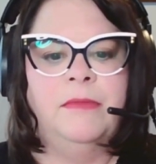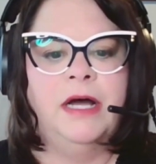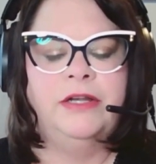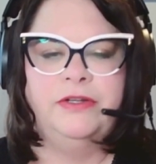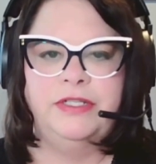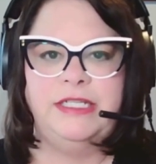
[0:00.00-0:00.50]

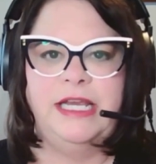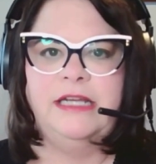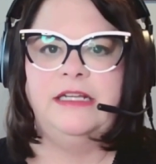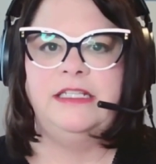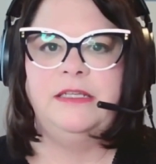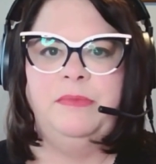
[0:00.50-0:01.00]
understand
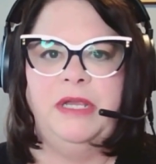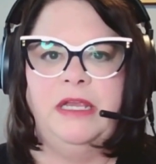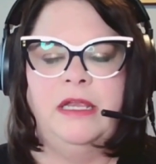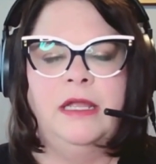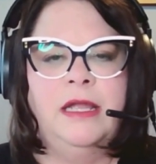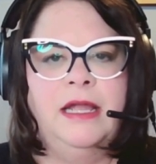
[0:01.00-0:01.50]
it to
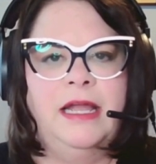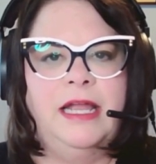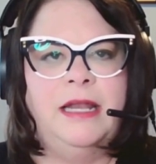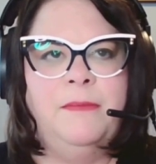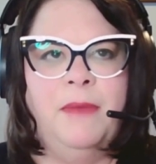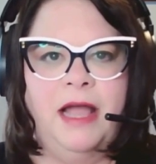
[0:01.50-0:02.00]
be.
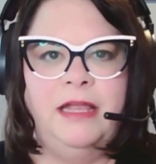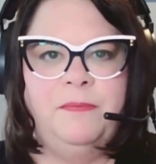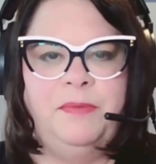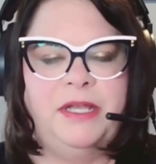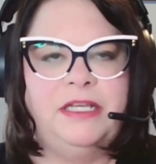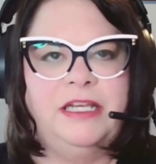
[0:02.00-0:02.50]
In my
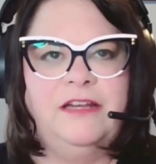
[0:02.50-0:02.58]
opinion,